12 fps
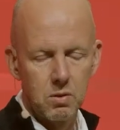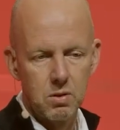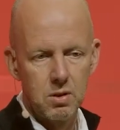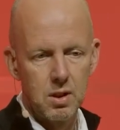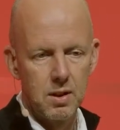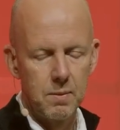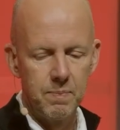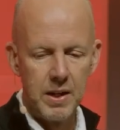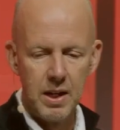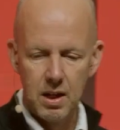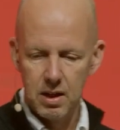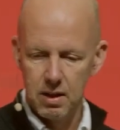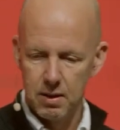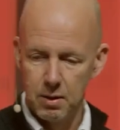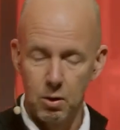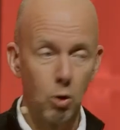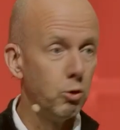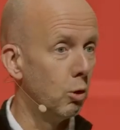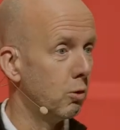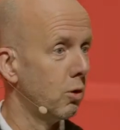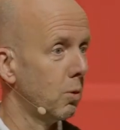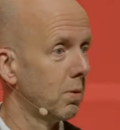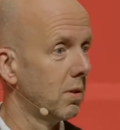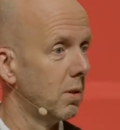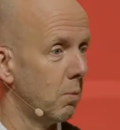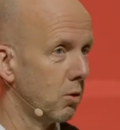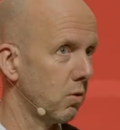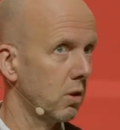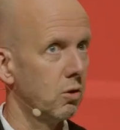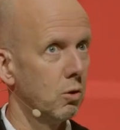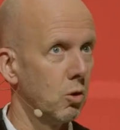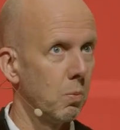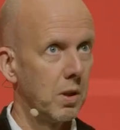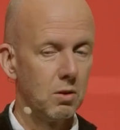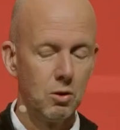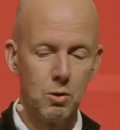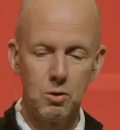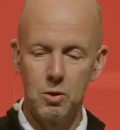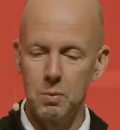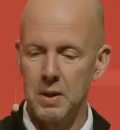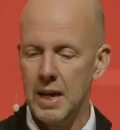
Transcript: on YouTube, the most watched YouTube ad on YouTube.